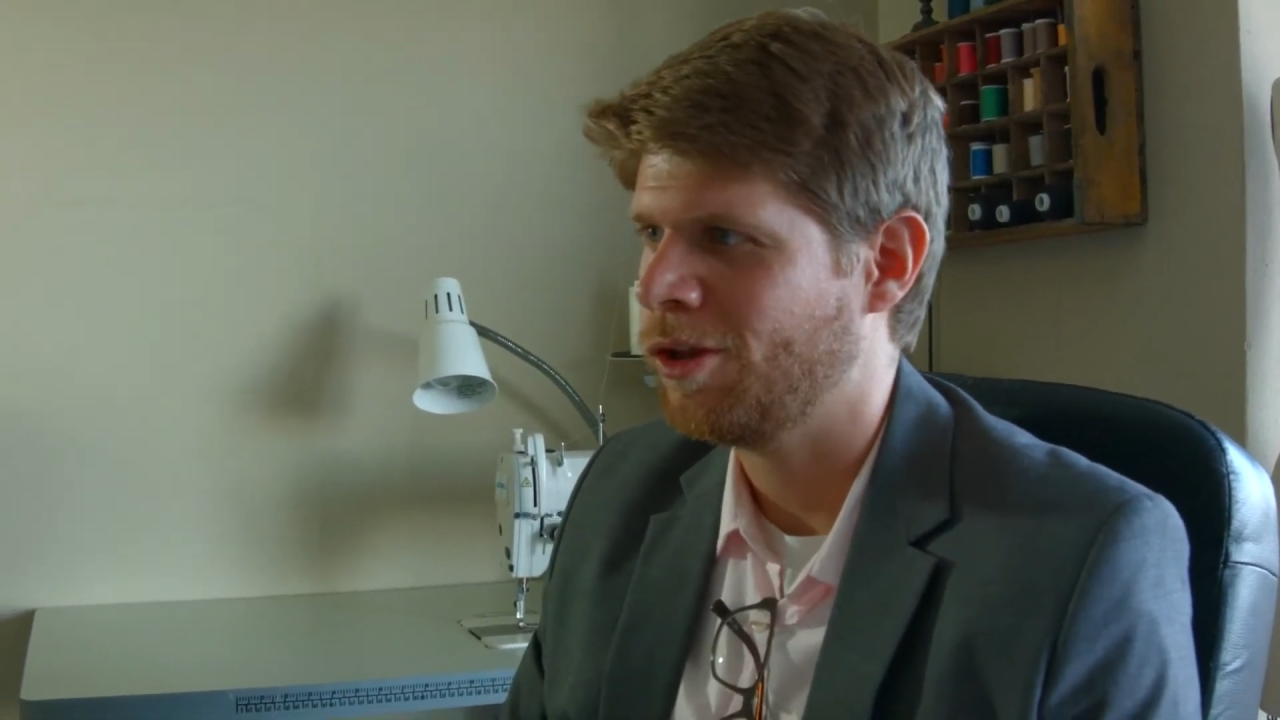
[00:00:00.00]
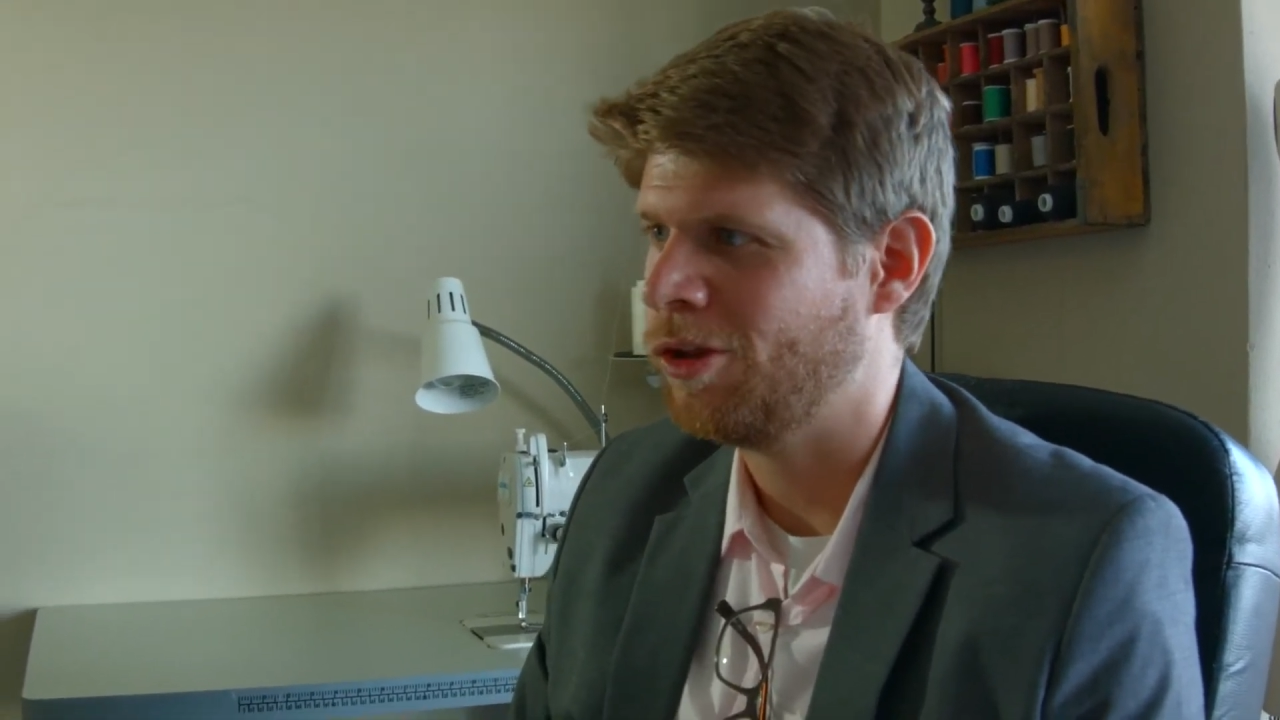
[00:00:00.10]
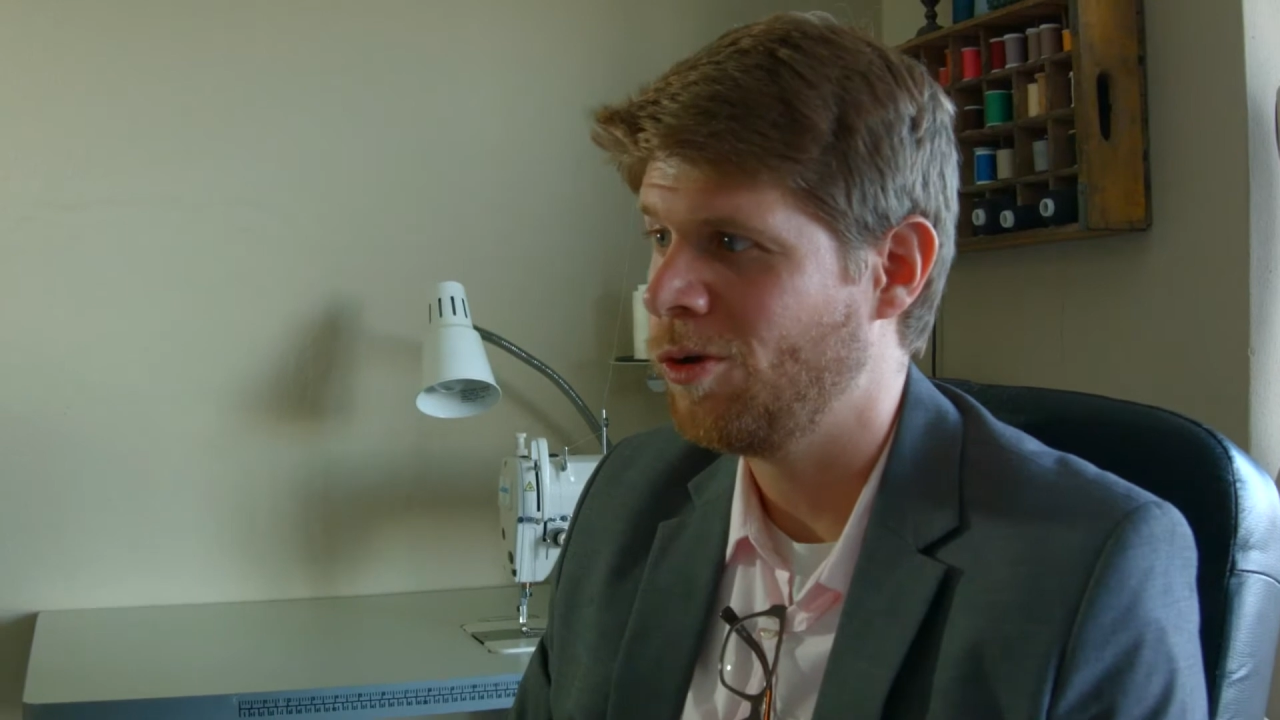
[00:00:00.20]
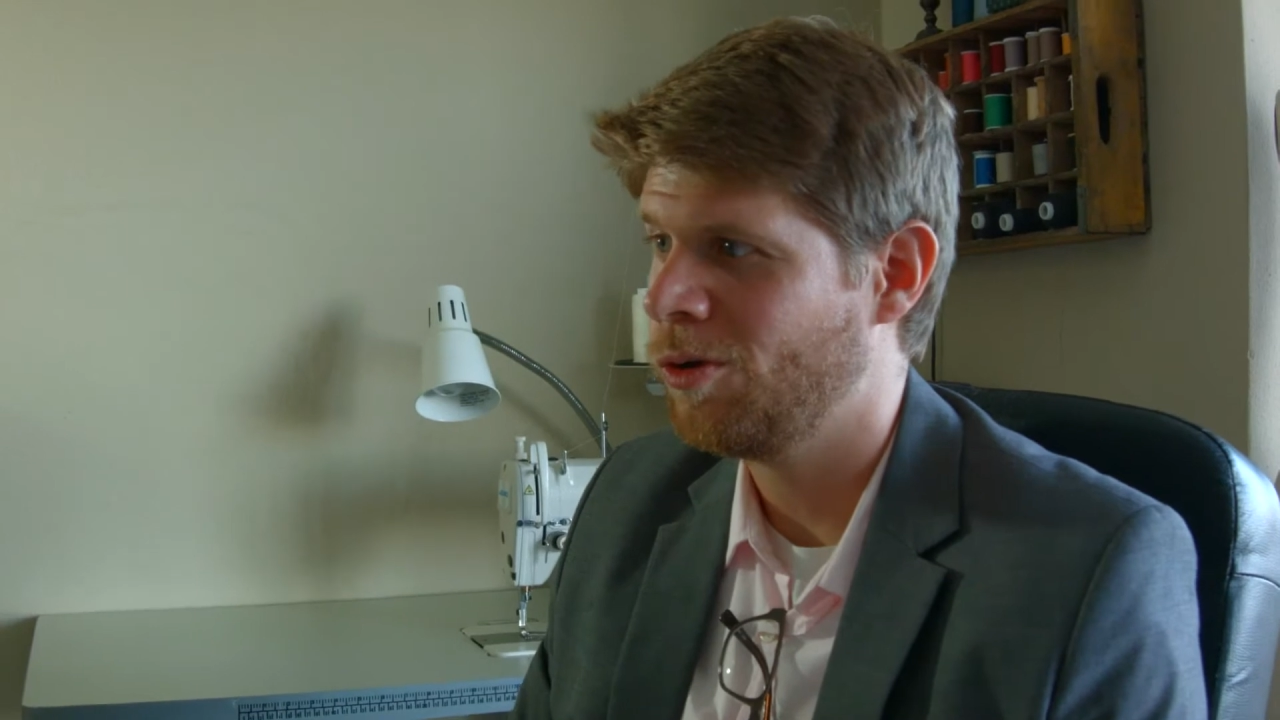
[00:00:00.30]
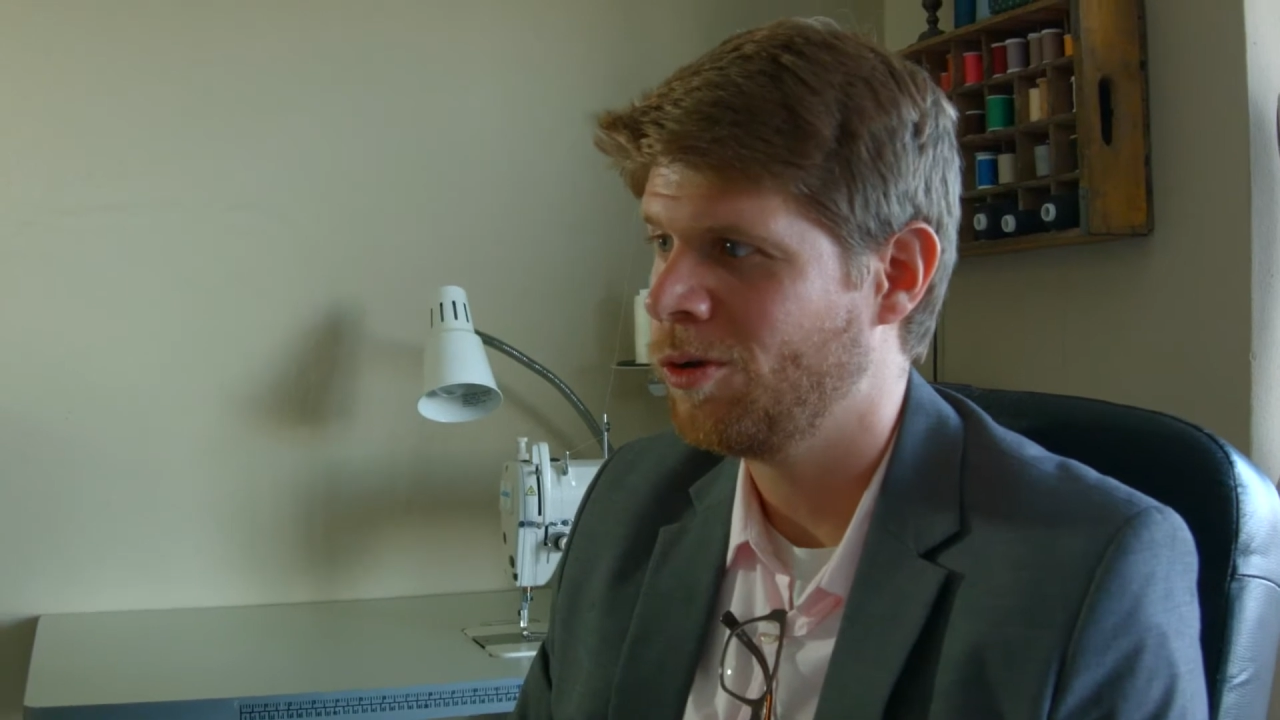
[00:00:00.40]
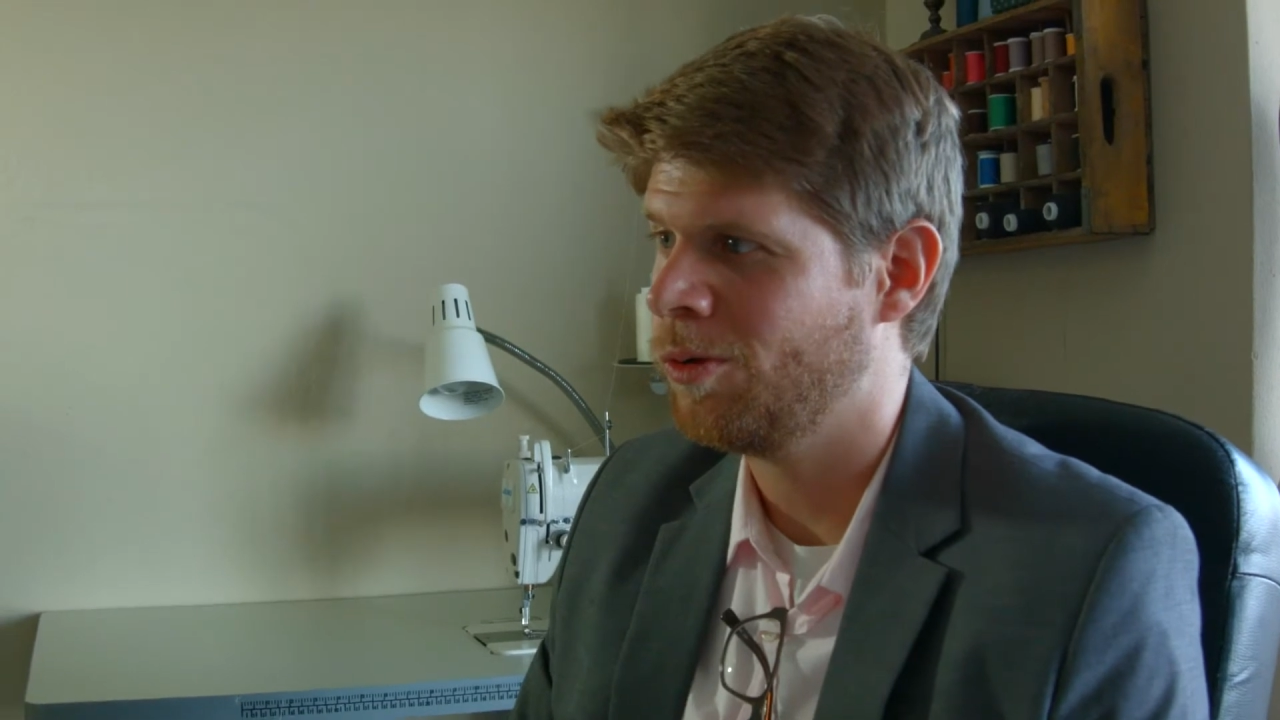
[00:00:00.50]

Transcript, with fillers: local,